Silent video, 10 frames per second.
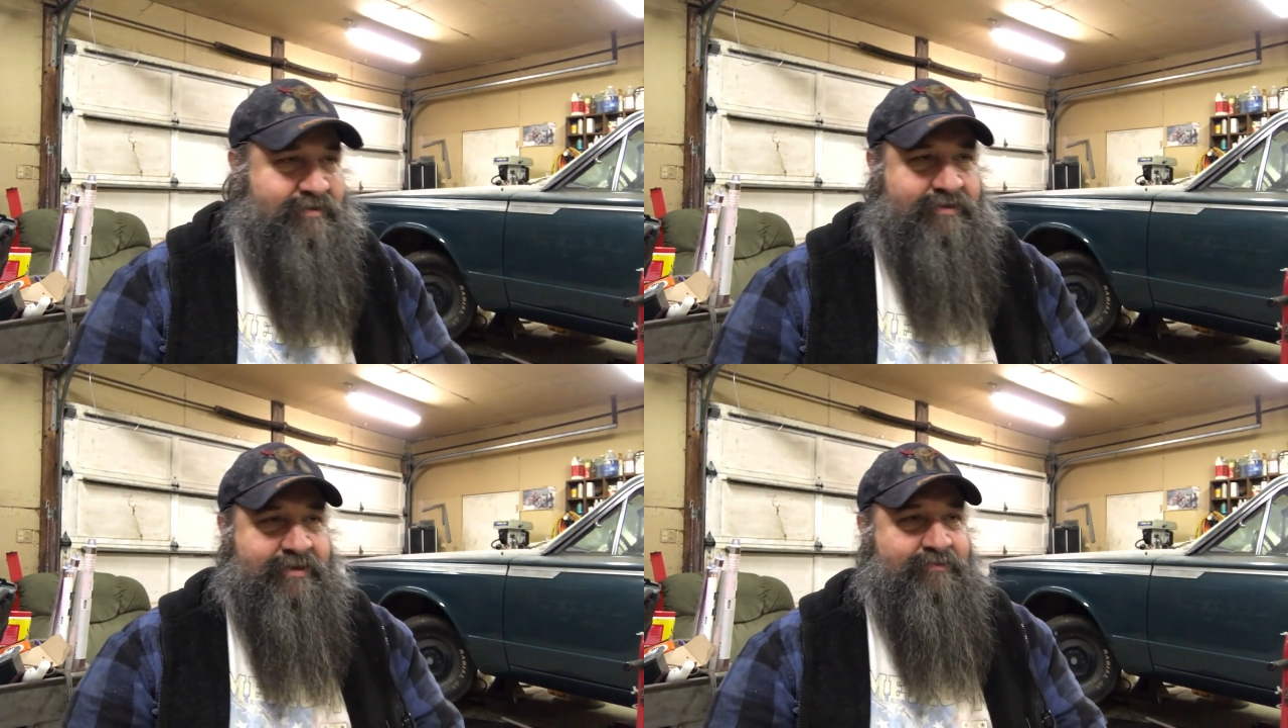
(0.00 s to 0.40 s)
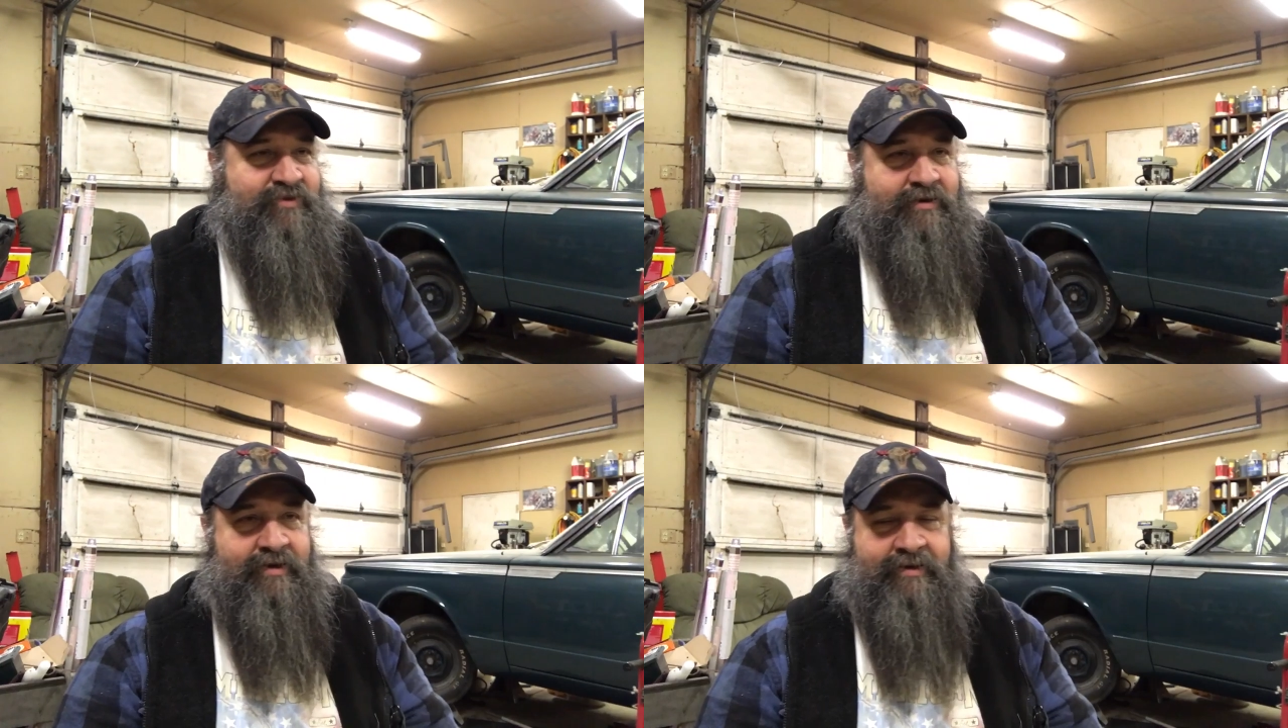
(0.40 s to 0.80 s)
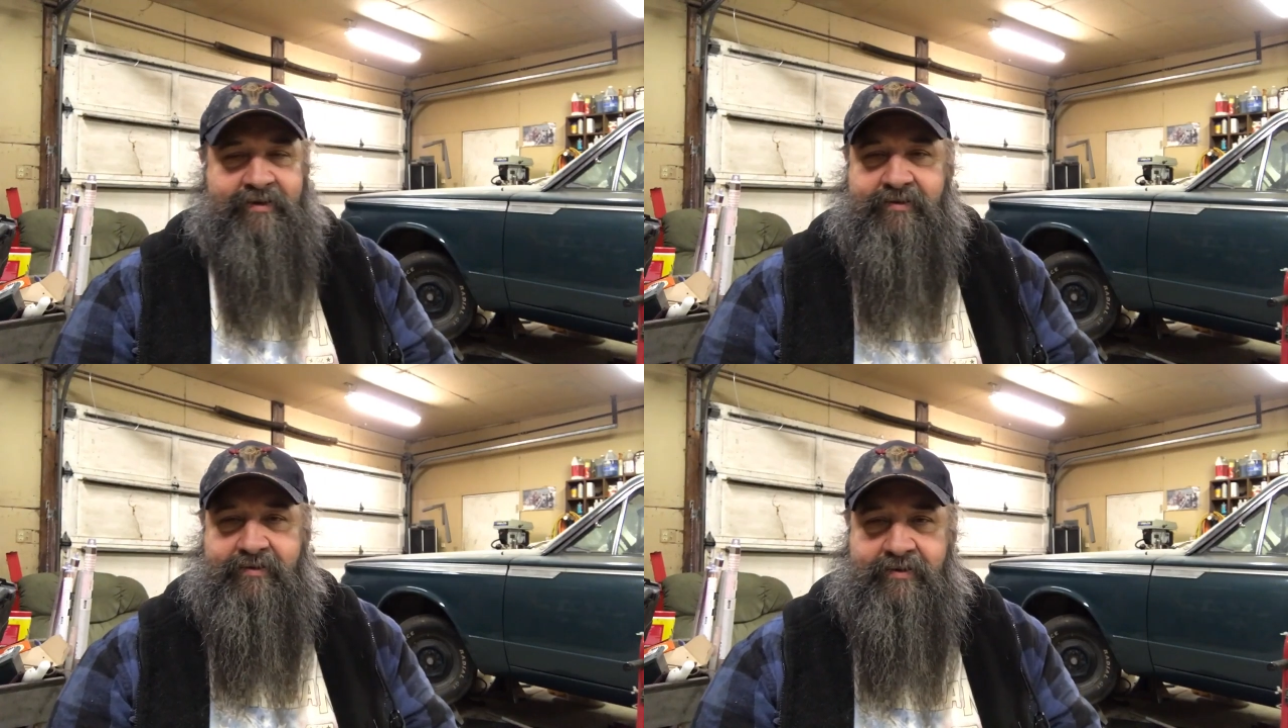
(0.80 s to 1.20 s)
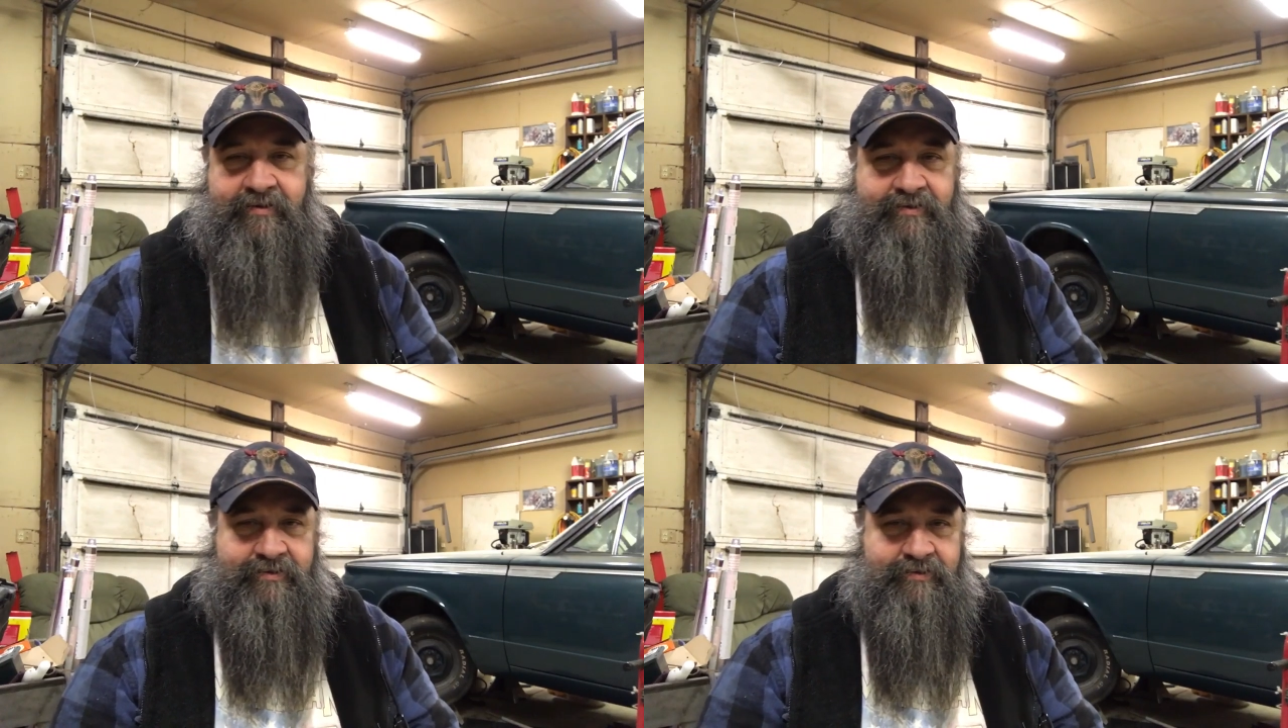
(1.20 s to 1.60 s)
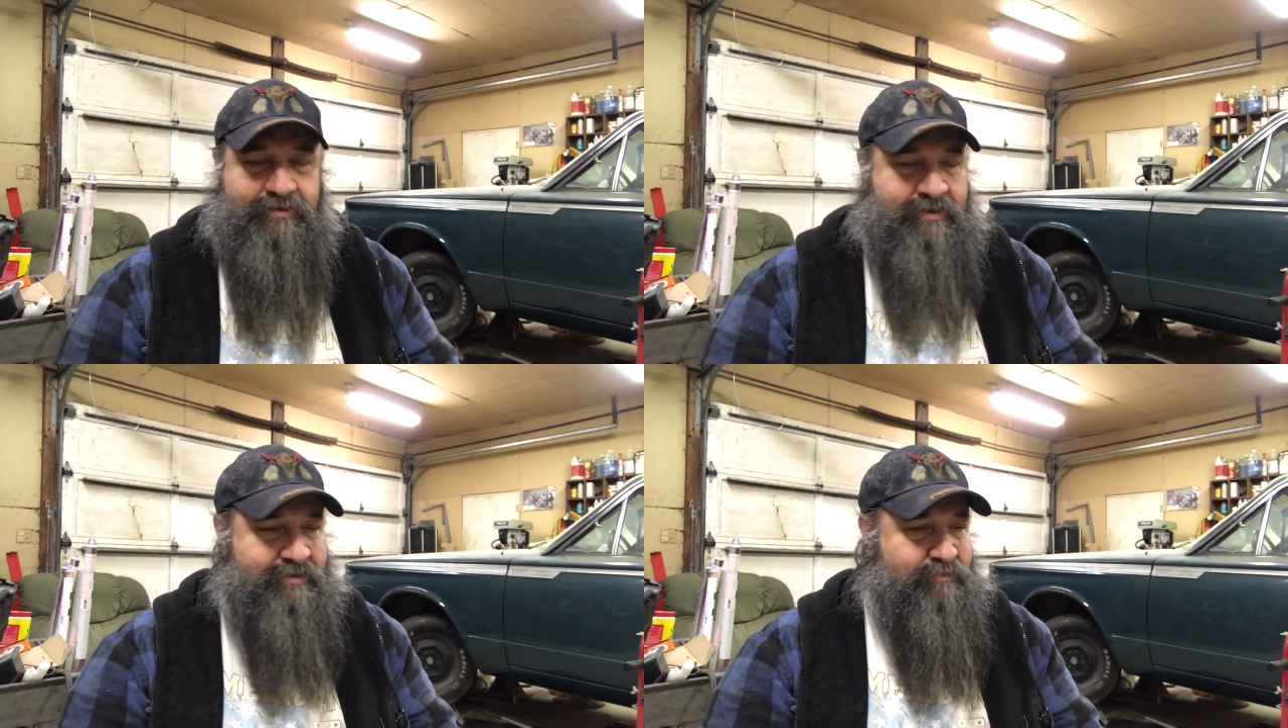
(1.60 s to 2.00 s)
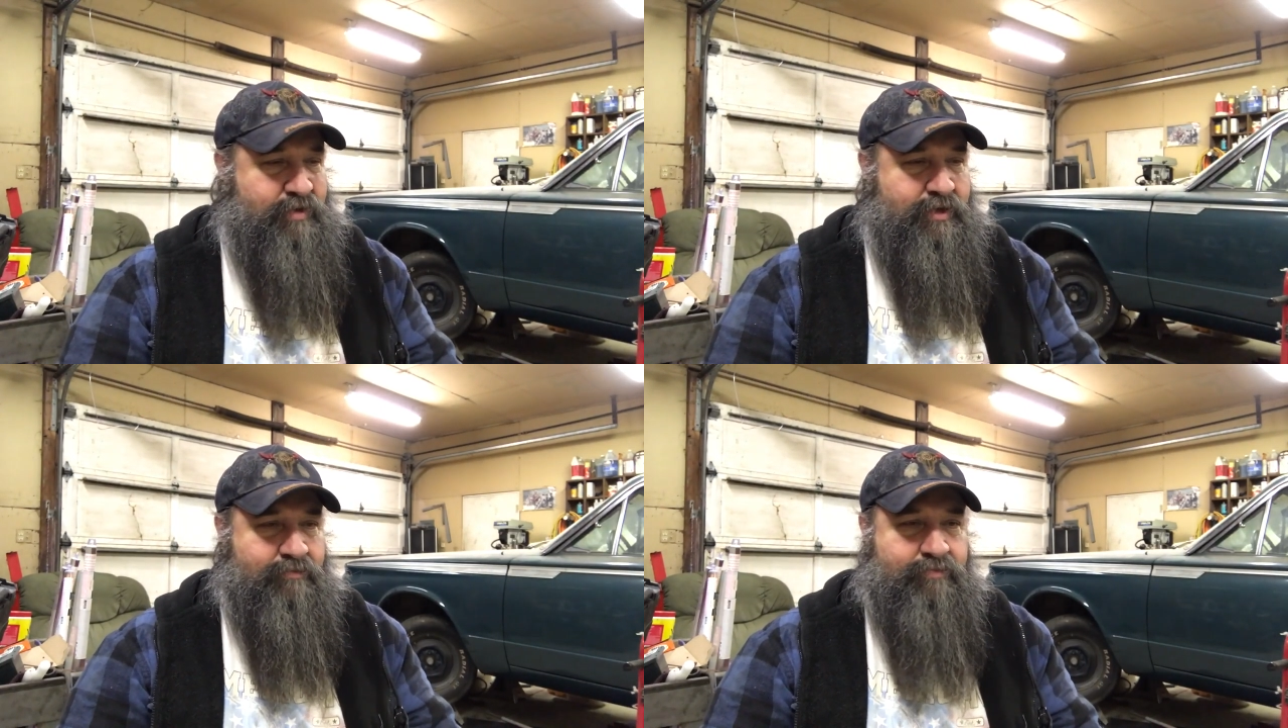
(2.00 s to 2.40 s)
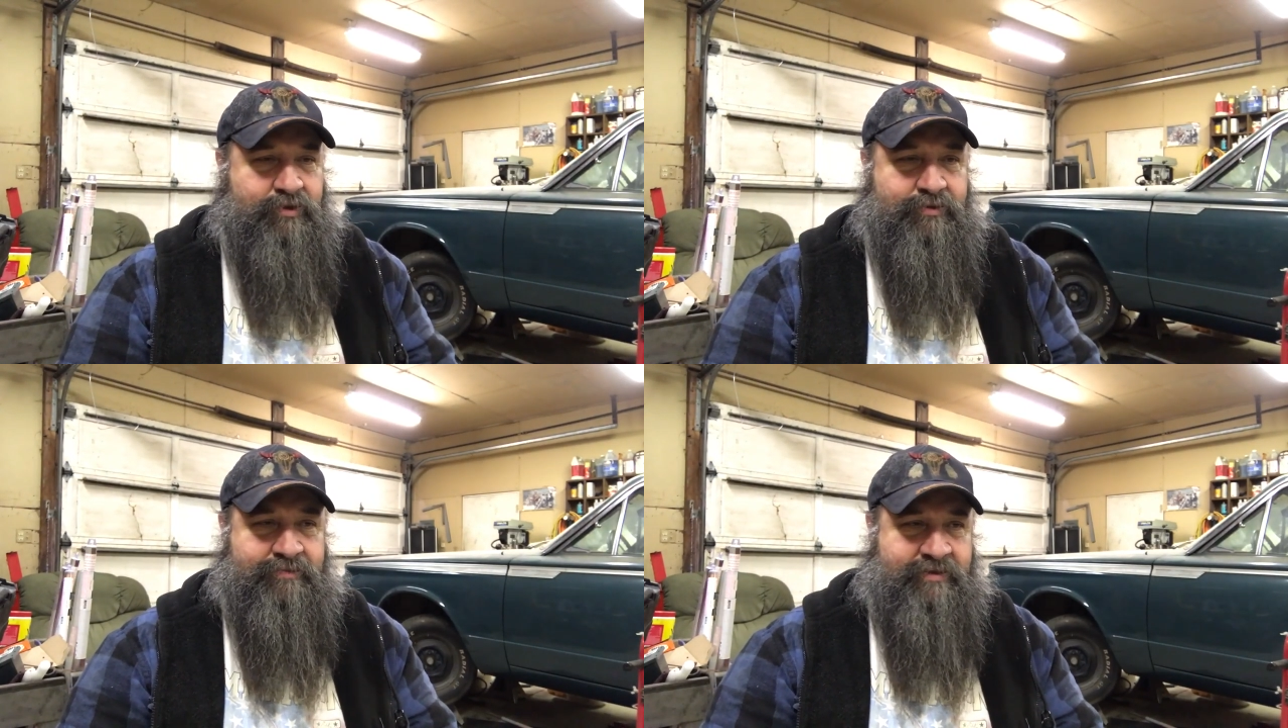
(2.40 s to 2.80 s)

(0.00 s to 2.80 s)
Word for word: It seems like it, you know, as soon as you hit the button, boom,